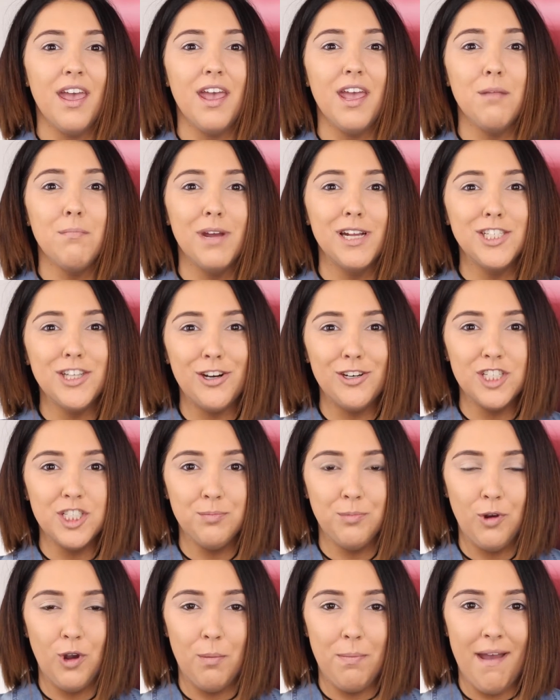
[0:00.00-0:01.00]
In my Tarteist
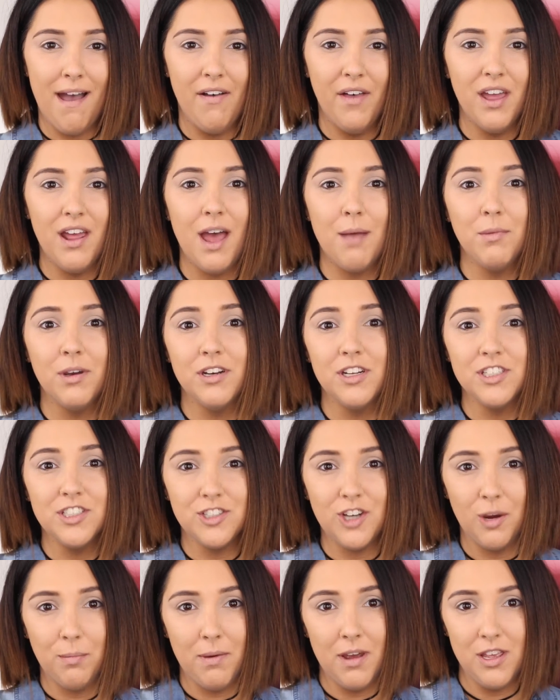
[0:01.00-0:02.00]
Pro palette, I'm going to
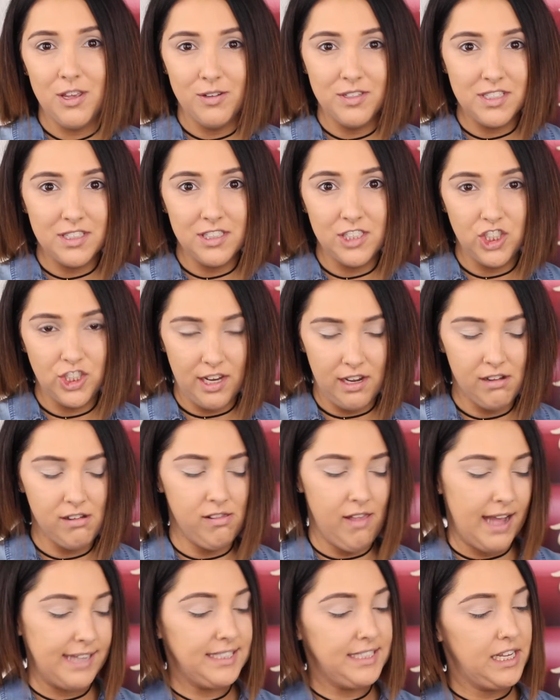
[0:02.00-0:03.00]
start by using the shade
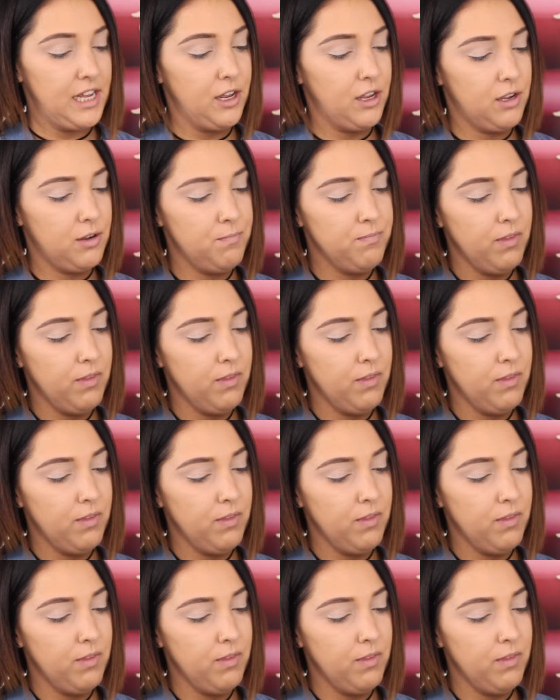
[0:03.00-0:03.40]
Classic.